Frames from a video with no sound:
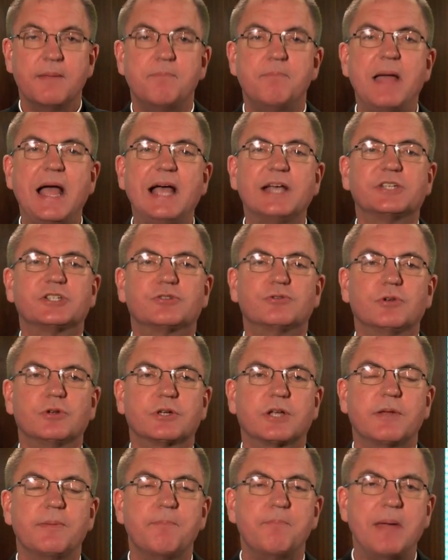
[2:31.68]

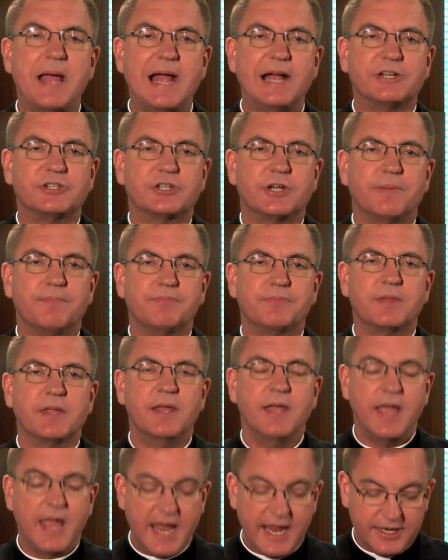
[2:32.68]
pastoral compassion,
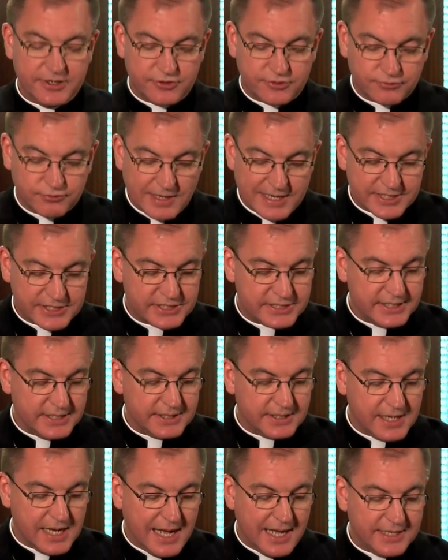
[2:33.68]
and trust
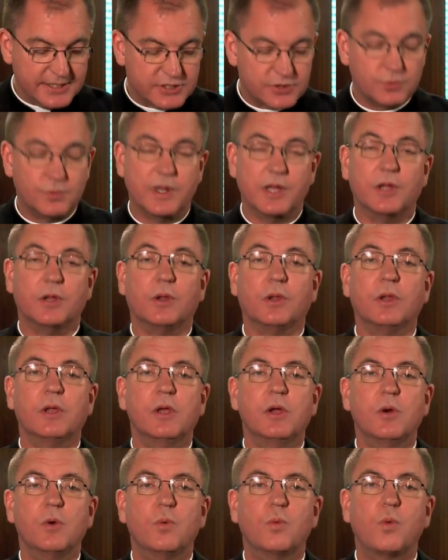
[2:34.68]
in God's will
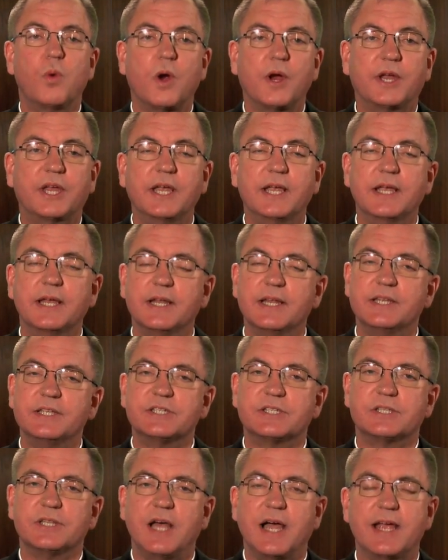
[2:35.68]
working in
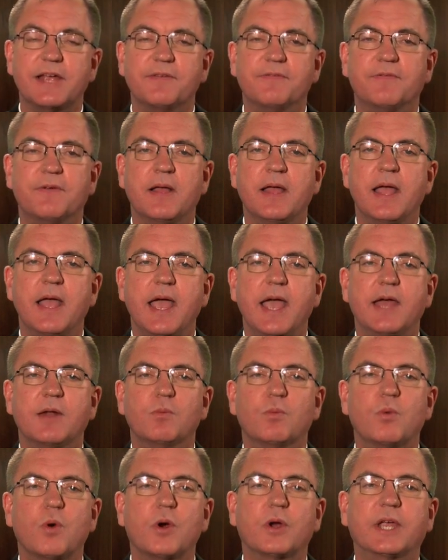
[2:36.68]
his life
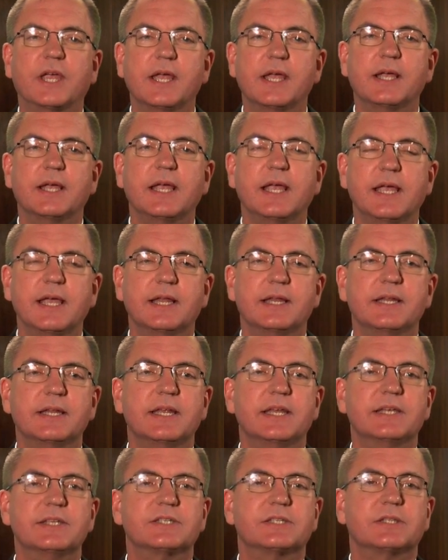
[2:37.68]
and working
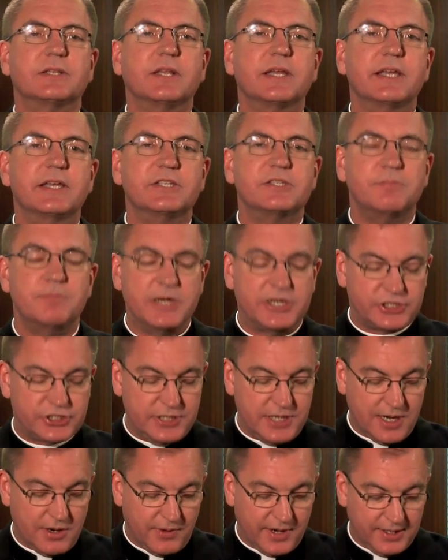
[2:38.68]
in his
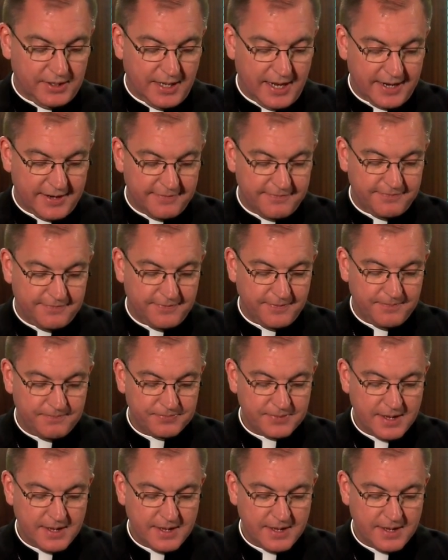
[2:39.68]
missionary life.